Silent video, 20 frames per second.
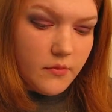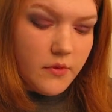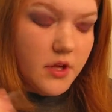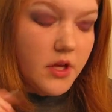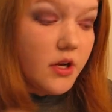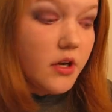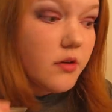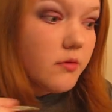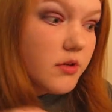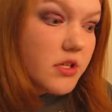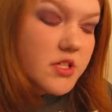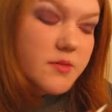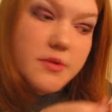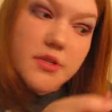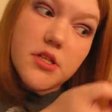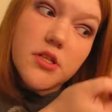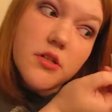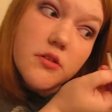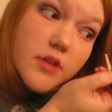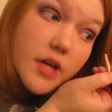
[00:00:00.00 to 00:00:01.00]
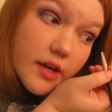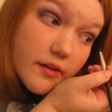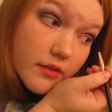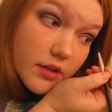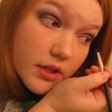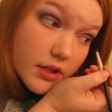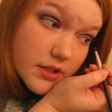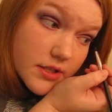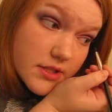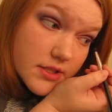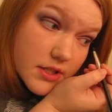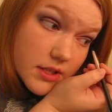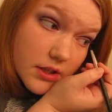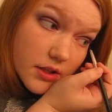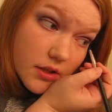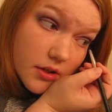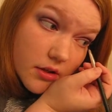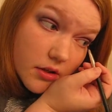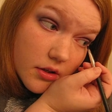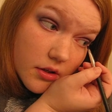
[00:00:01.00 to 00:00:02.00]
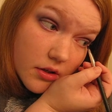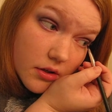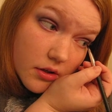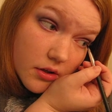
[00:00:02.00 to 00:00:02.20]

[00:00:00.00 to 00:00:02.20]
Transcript: You don't want to be too heavy because then